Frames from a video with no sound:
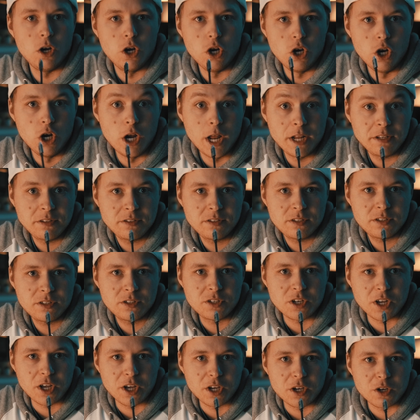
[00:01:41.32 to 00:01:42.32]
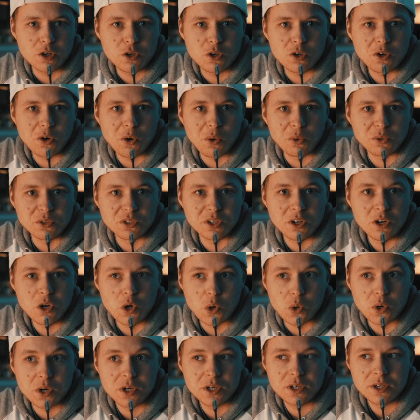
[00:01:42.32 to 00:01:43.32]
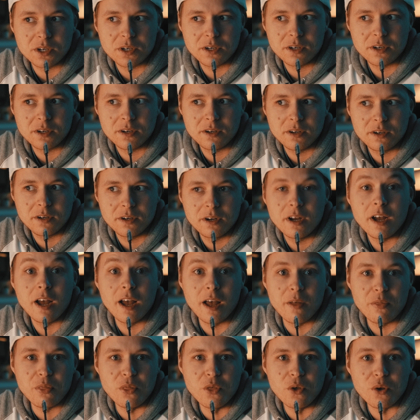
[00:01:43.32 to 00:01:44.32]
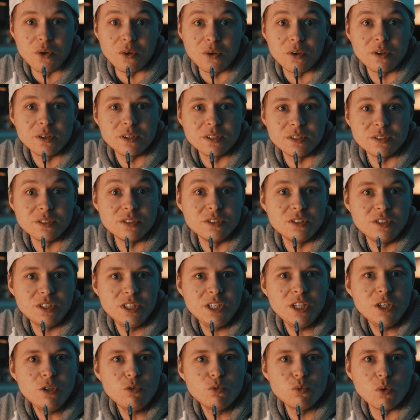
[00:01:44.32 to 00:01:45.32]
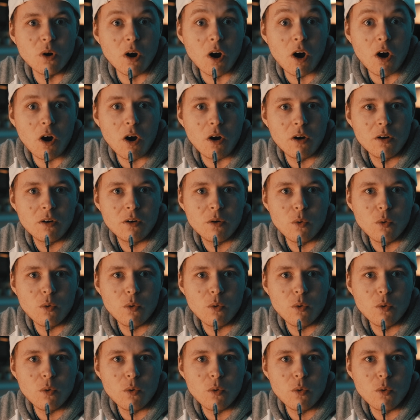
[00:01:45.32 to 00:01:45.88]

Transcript: Let's take a closer look at the ZRAW